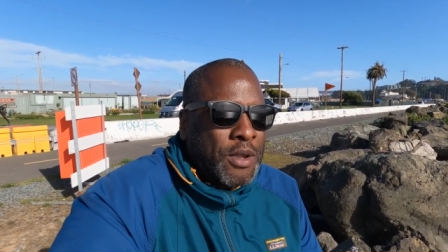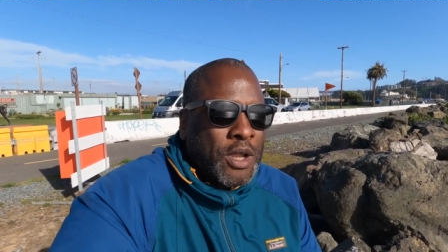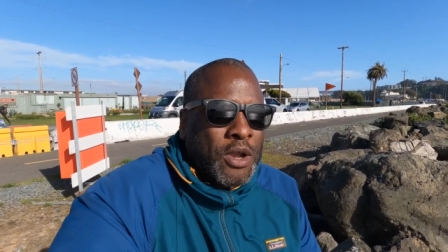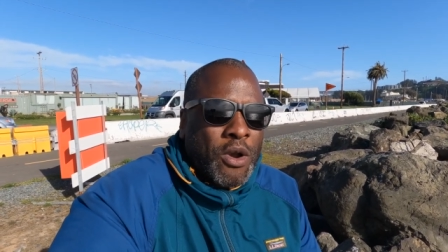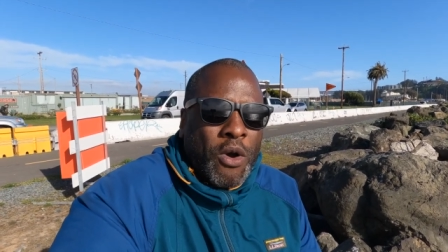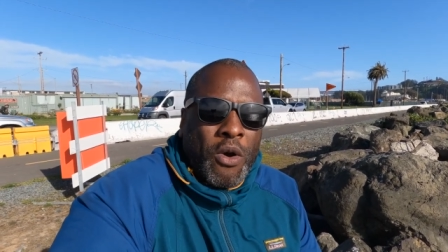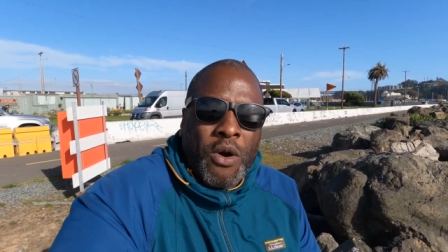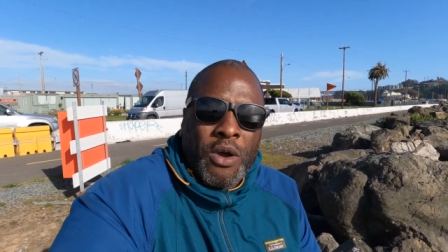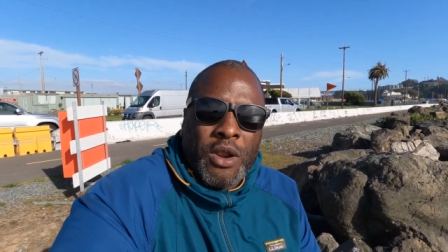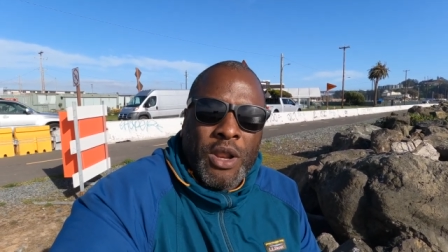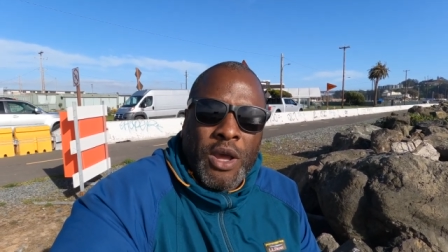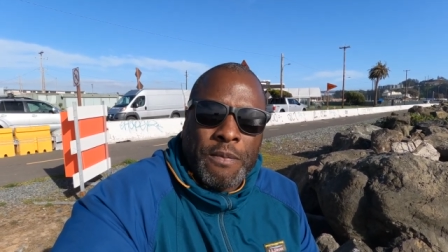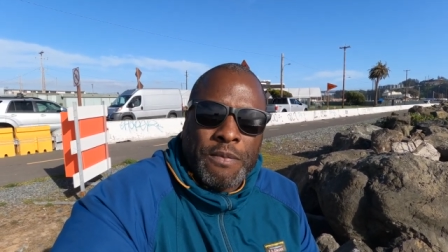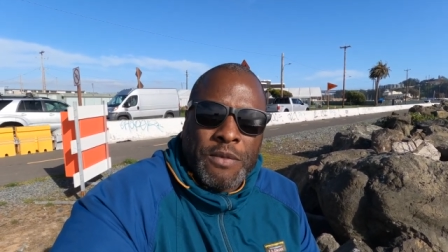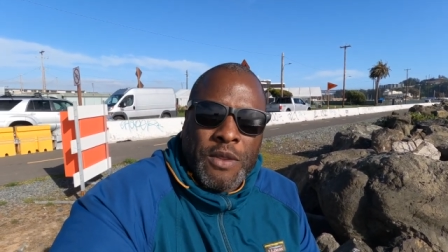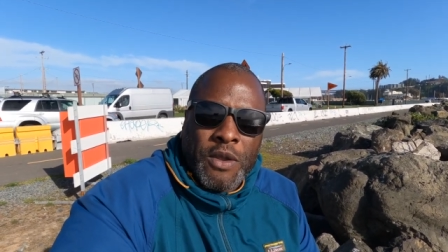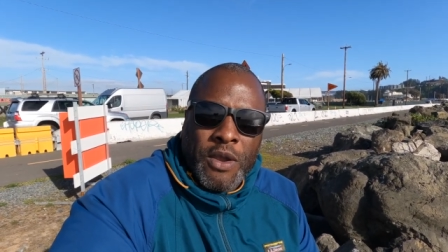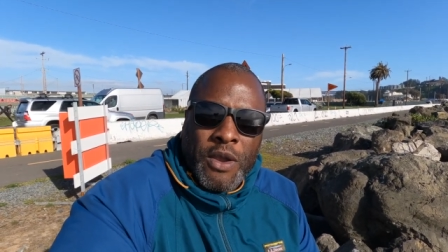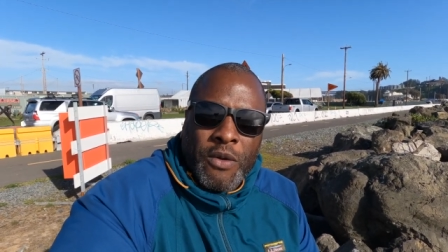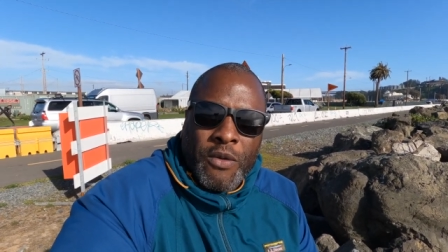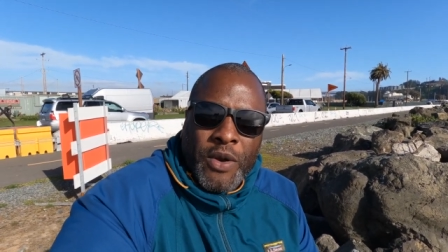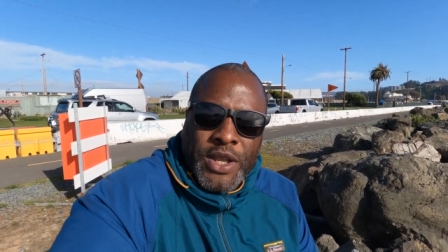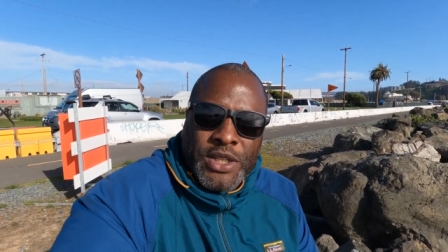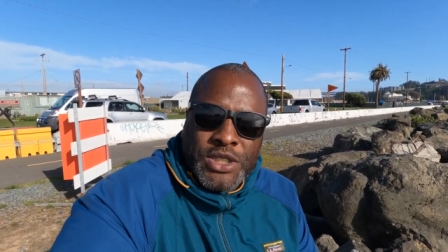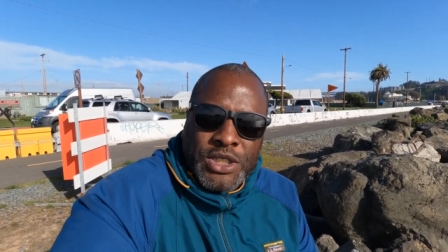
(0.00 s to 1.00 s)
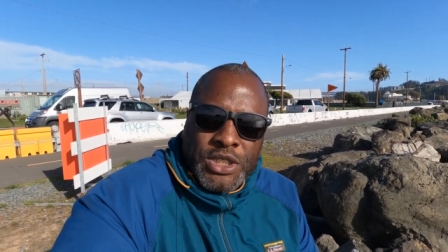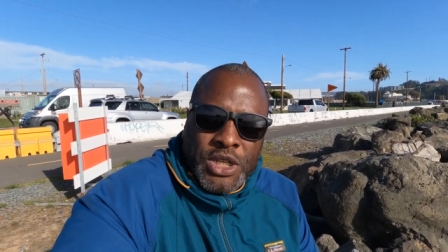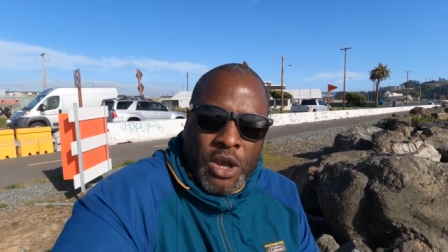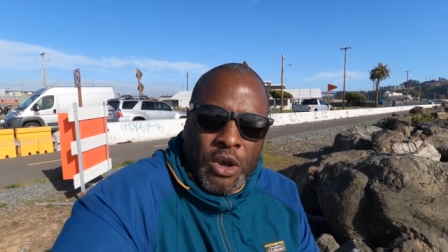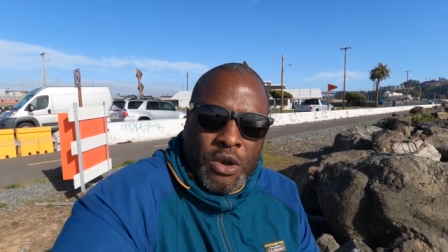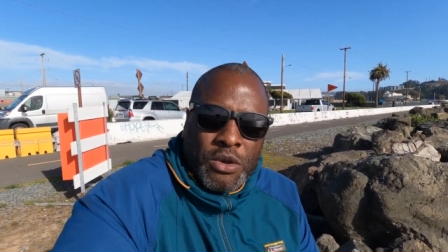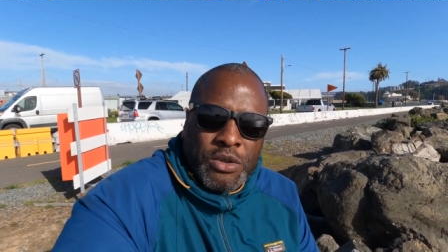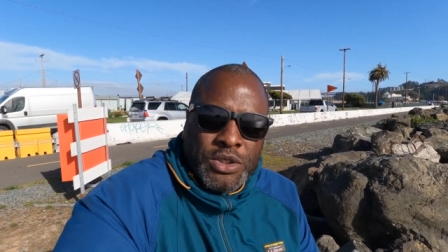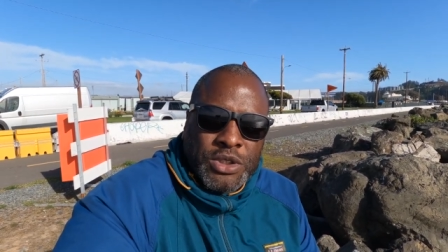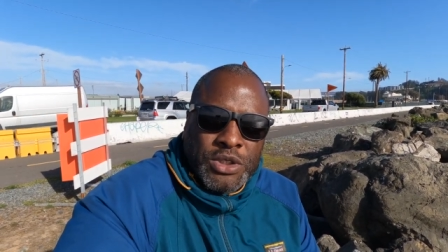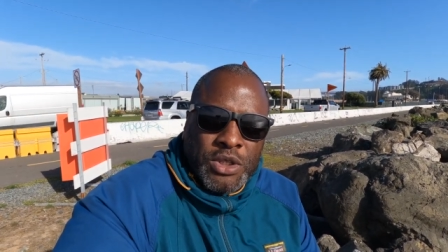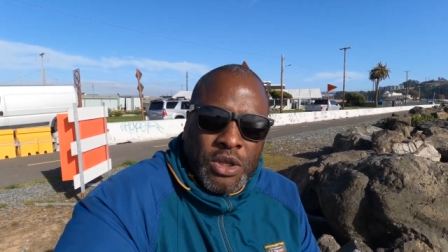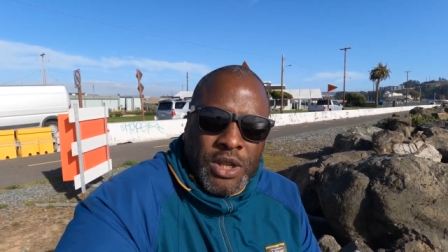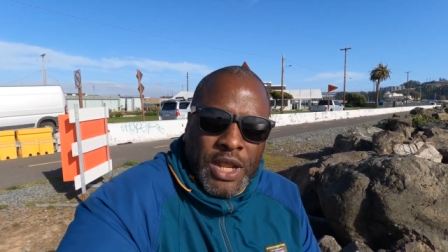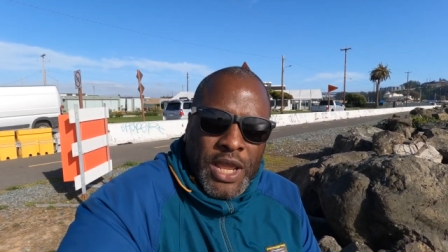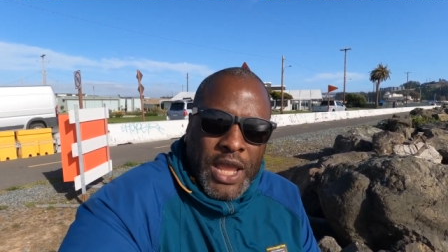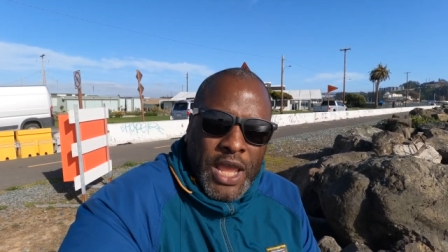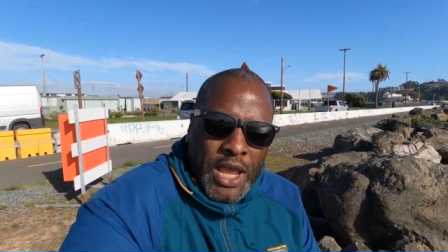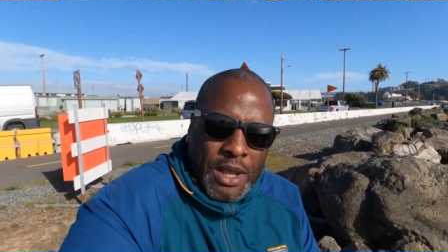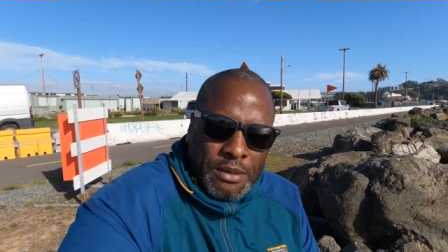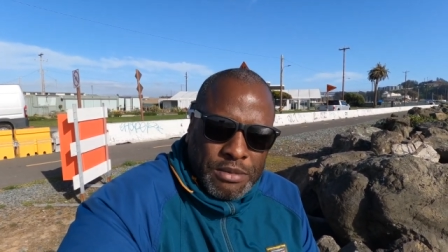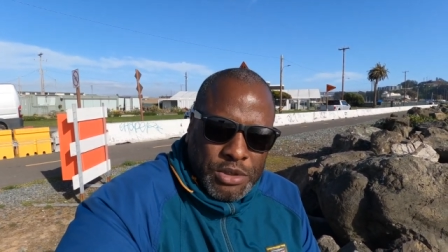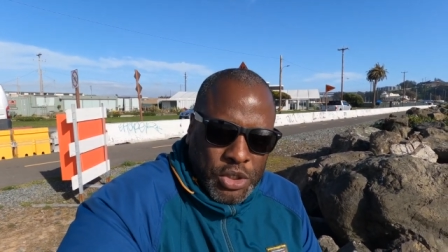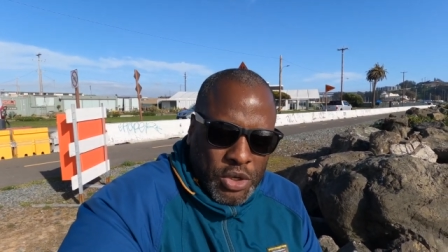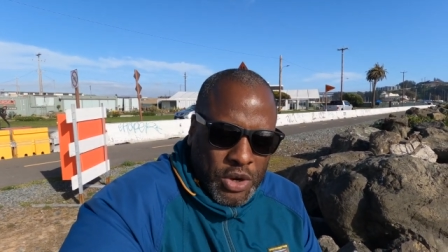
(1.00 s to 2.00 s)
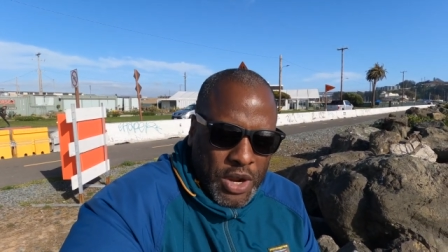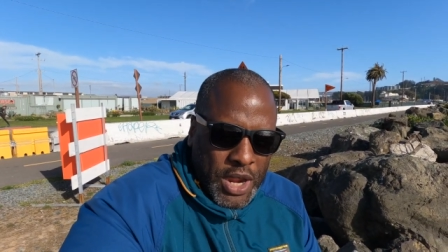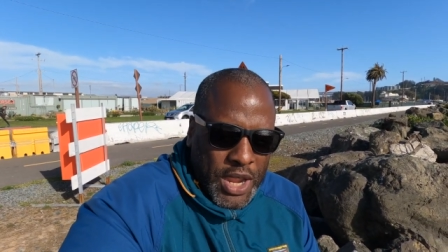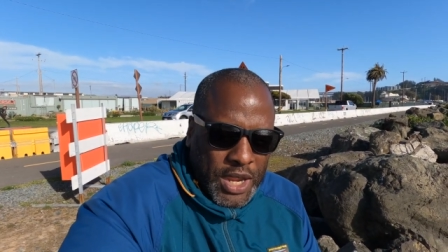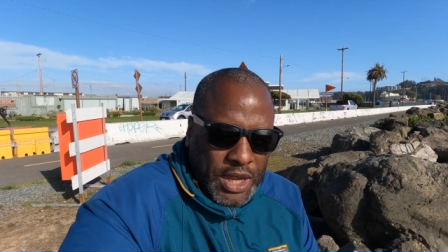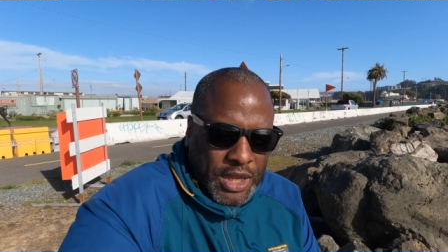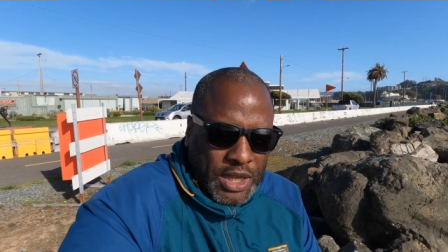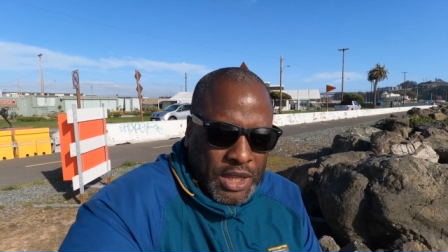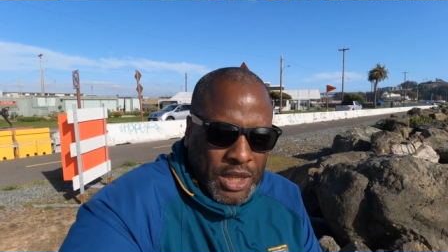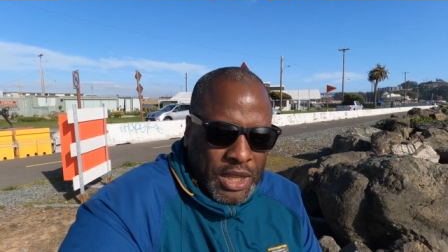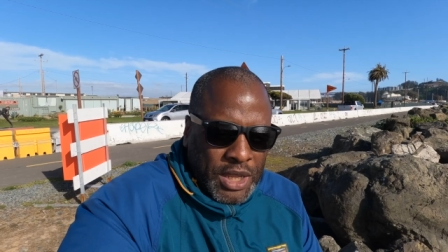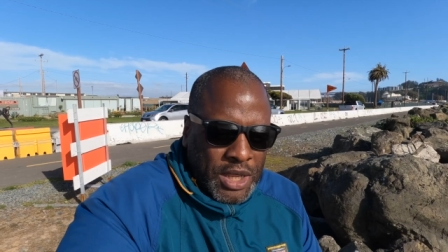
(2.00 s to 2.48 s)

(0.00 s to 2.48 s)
going up the West Coast on the Amtrak,